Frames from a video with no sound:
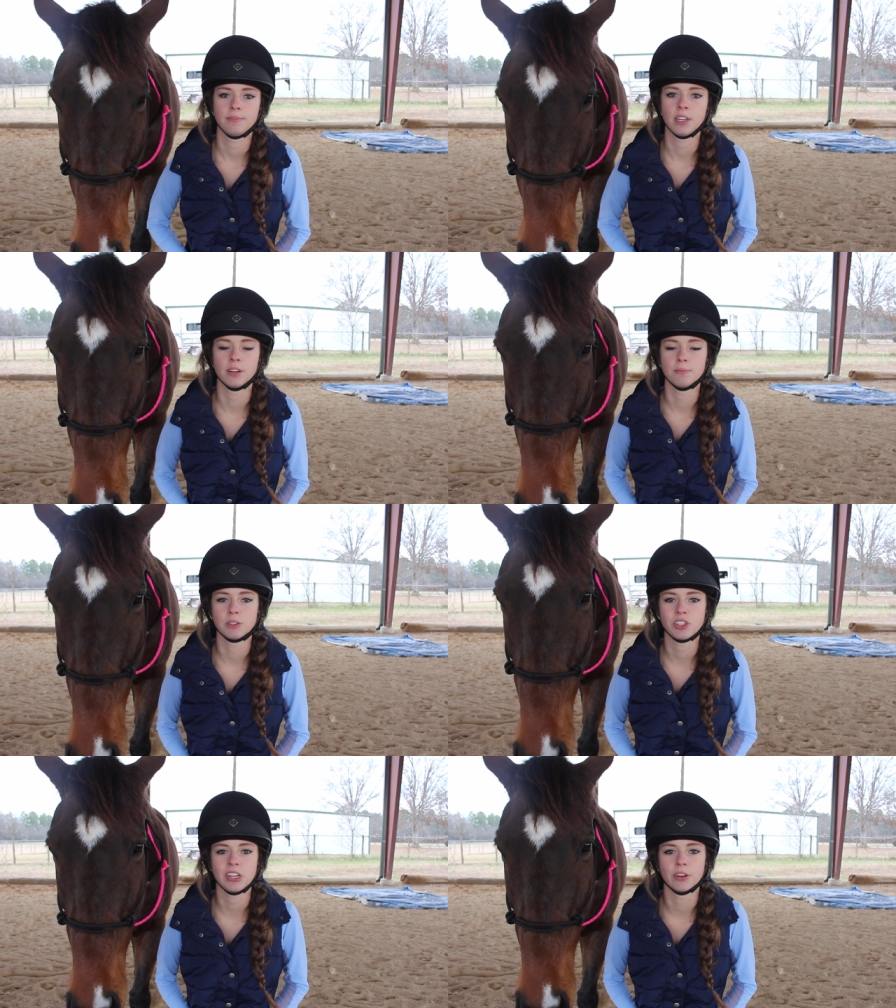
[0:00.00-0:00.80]
you know,
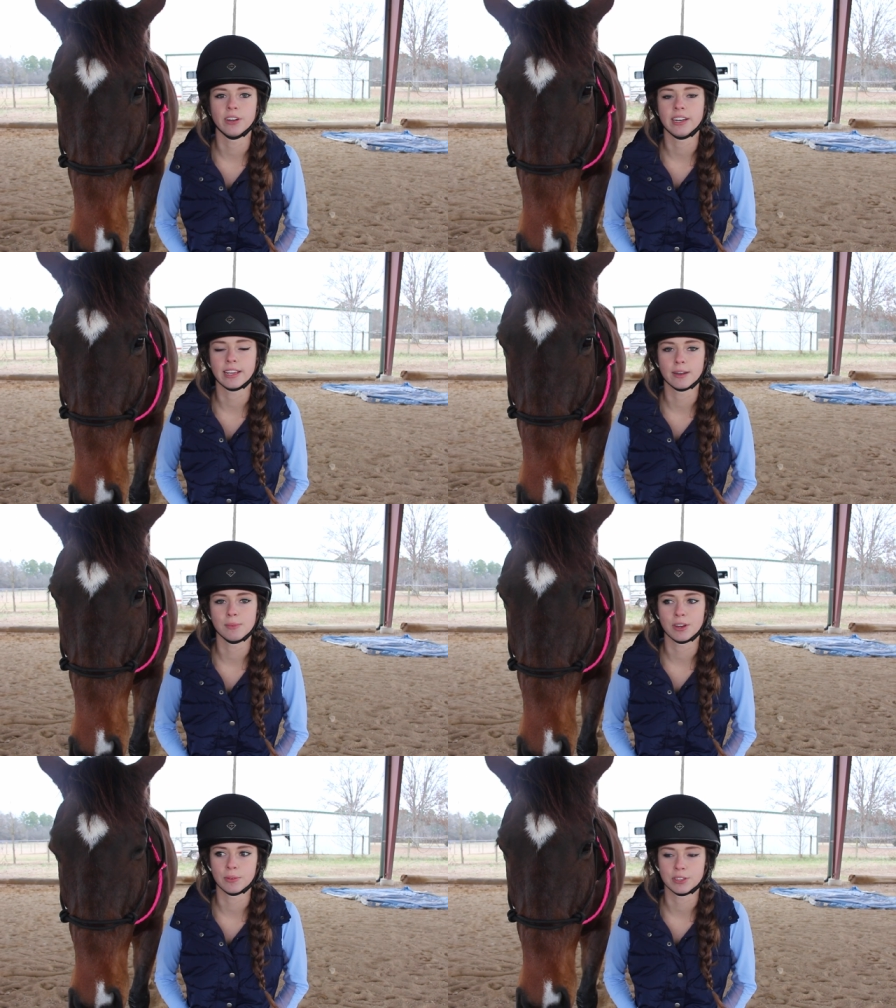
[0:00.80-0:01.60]
machinery to get
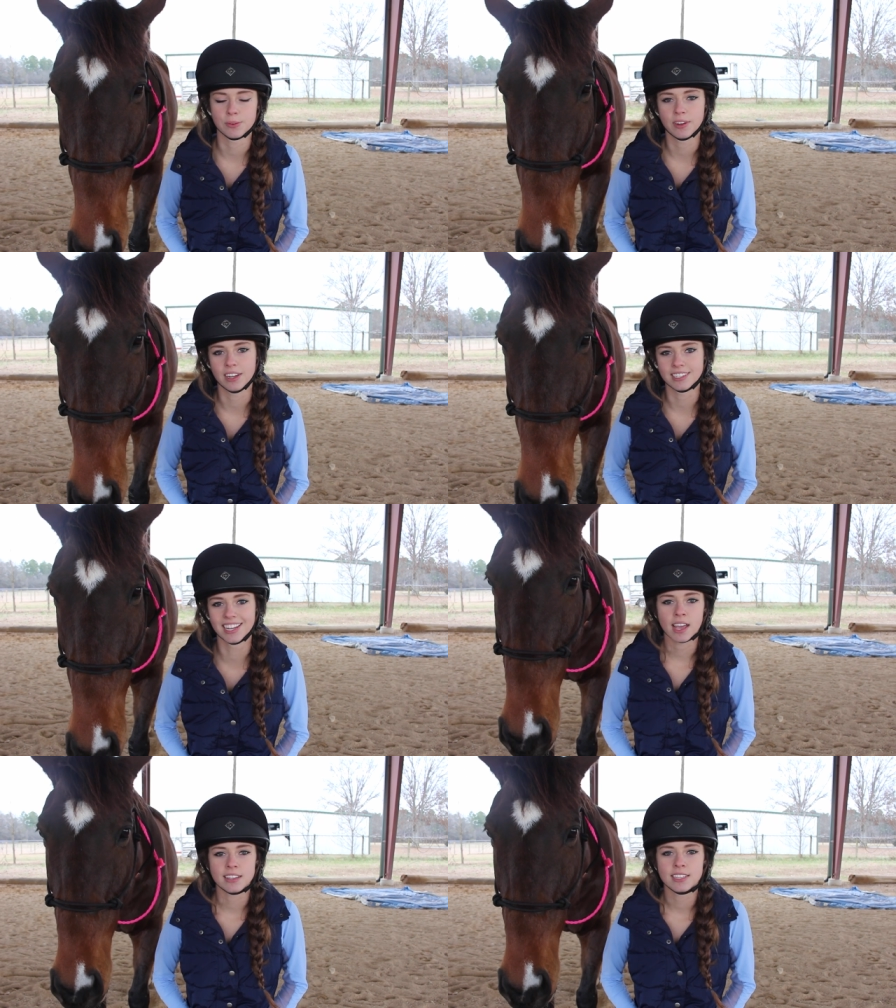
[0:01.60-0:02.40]
them to do what you want.
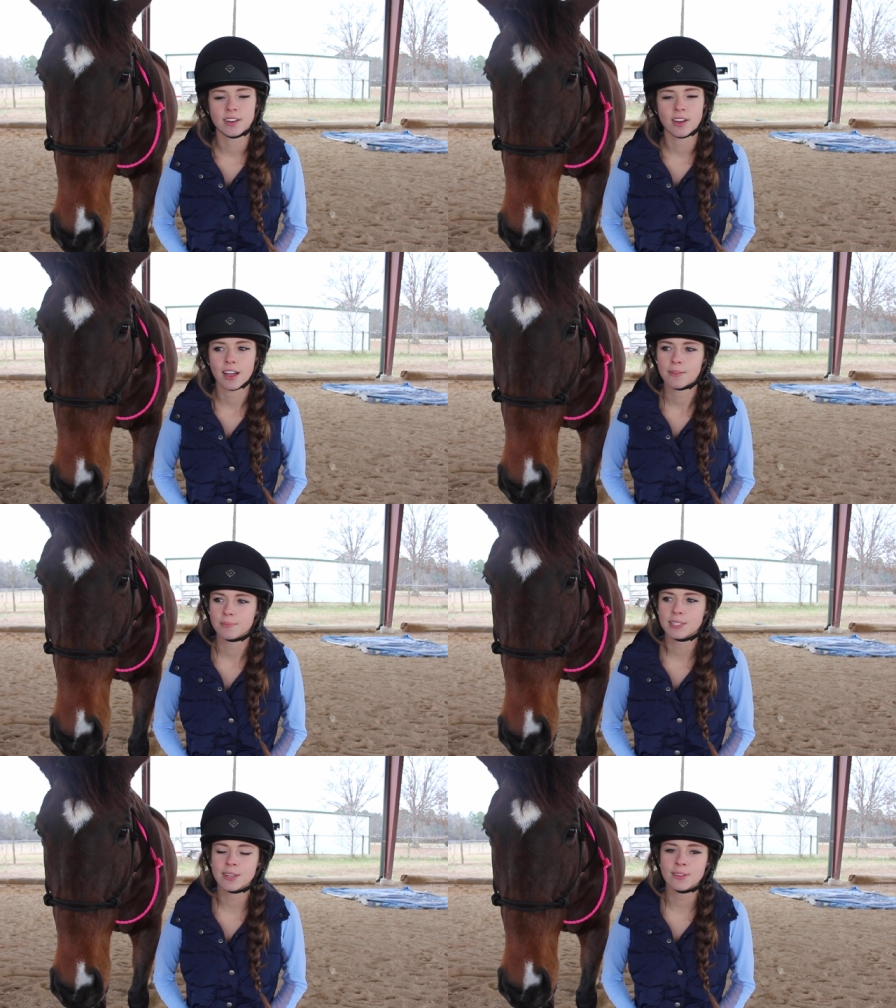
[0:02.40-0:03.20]
Yeah, so
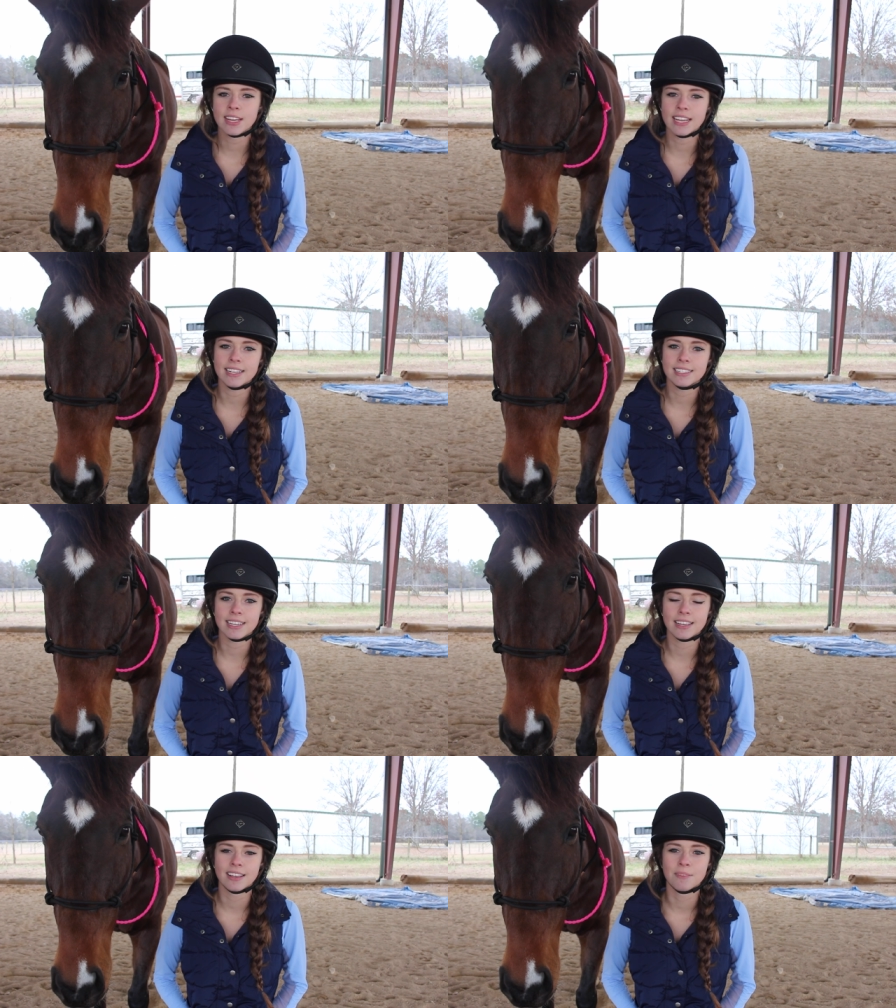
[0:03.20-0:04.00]
I'm slowly
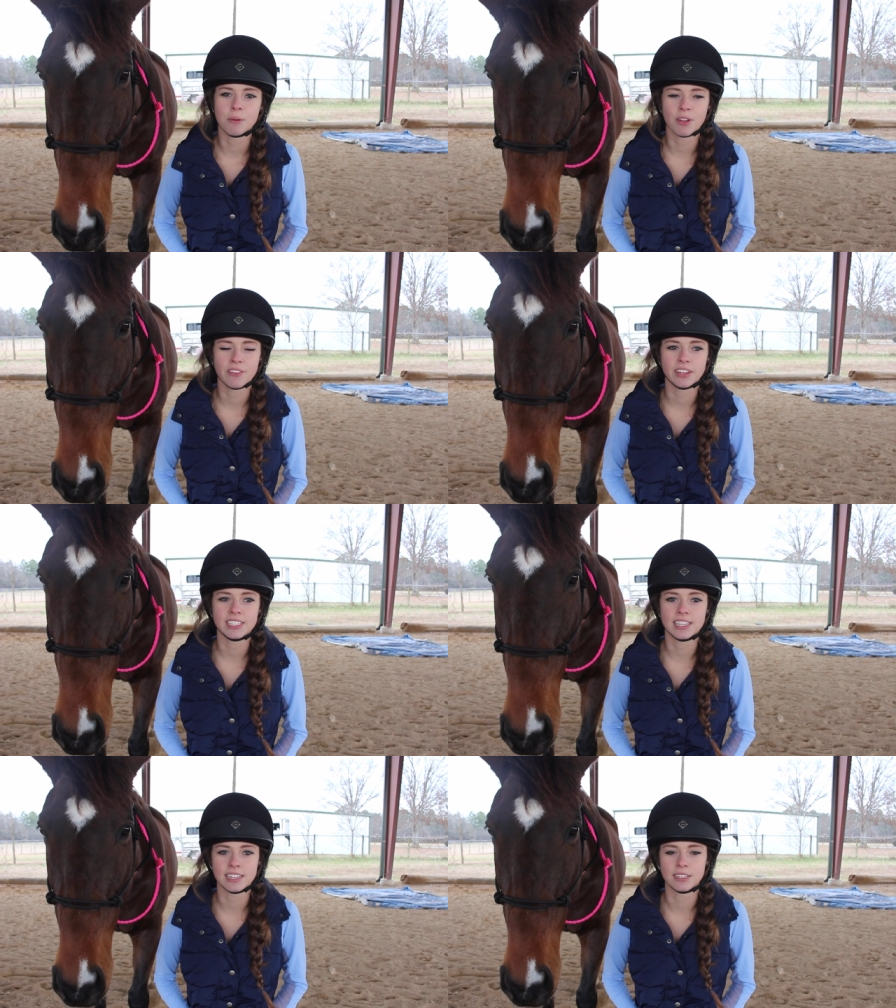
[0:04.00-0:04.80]
easing both of
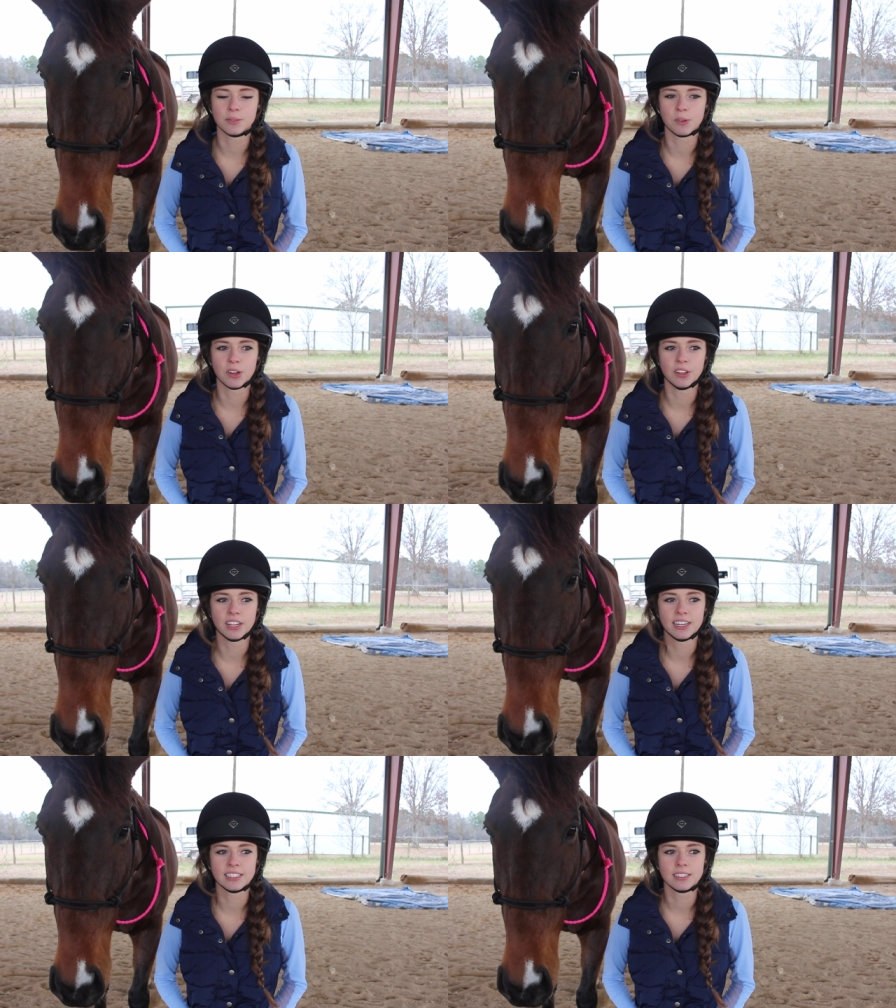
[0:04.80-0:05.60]
us into this world
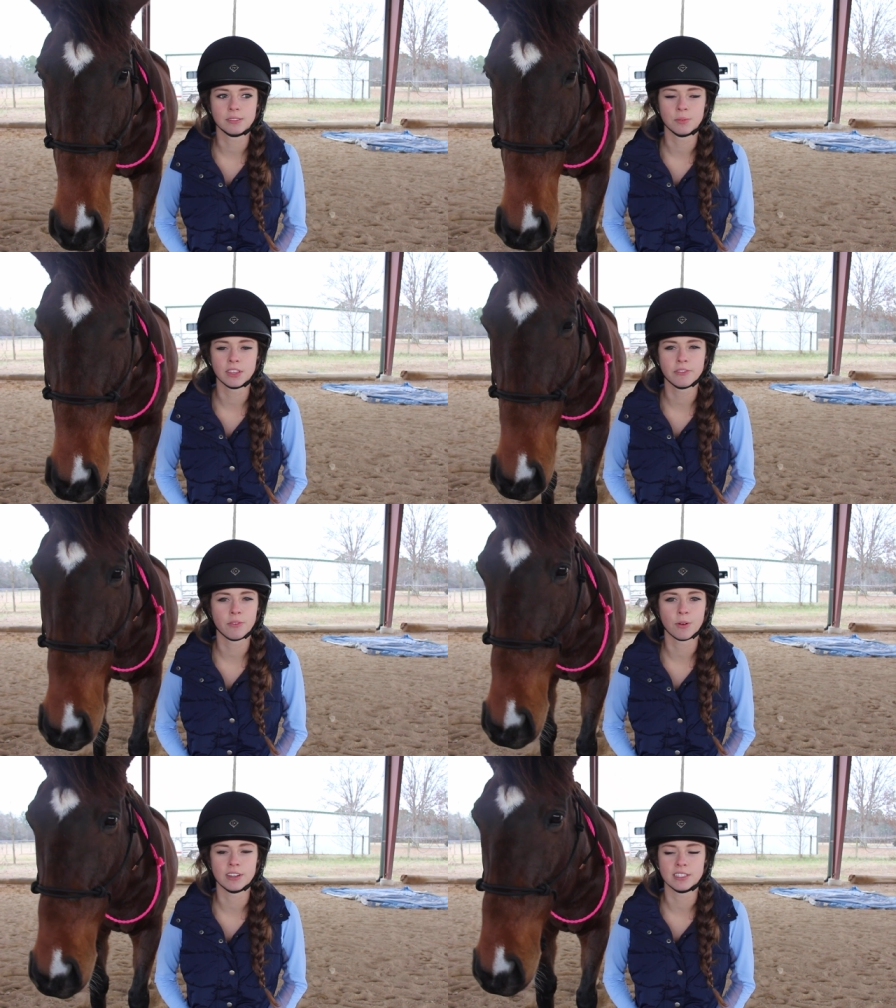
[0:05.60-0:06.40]
and it's really
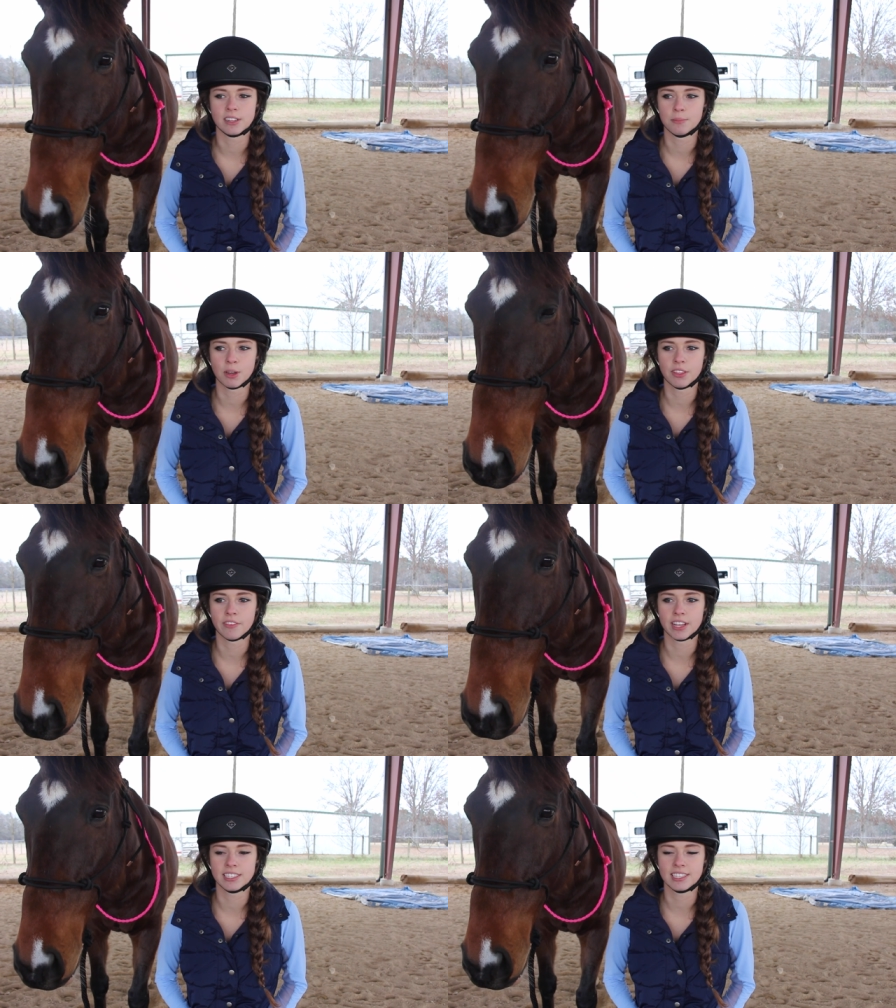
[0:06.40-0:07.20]
foreign to both
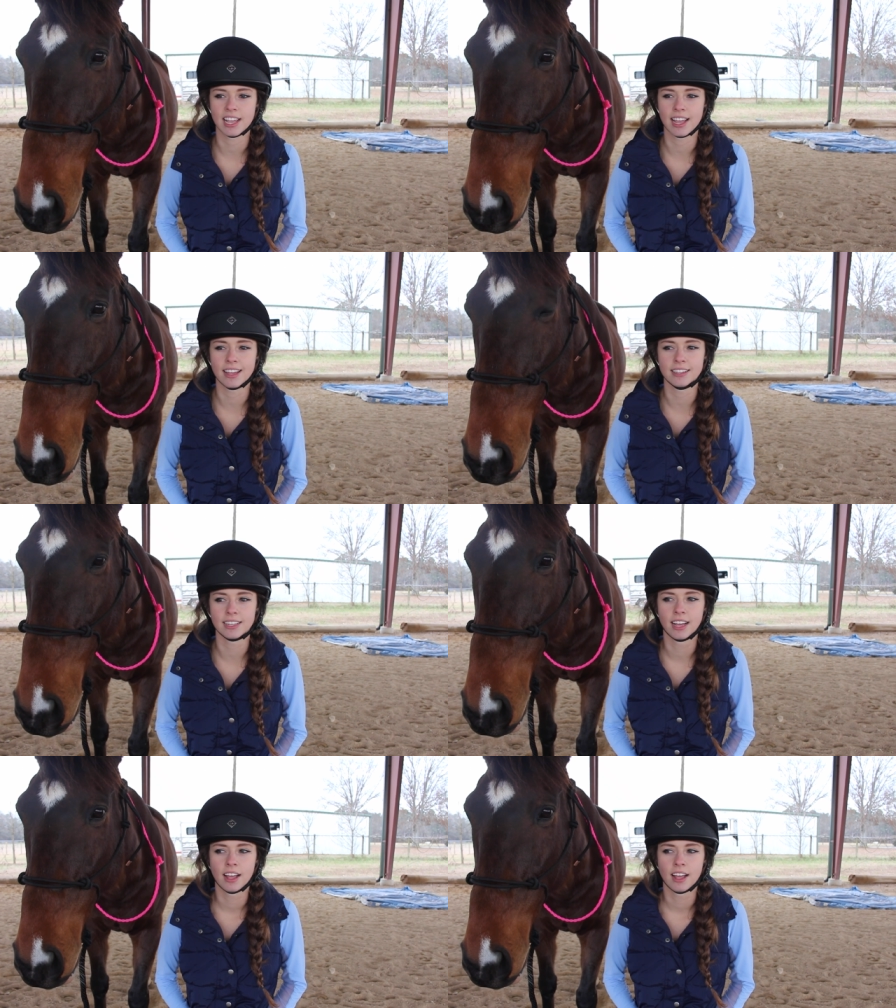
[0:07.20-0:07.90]
of us and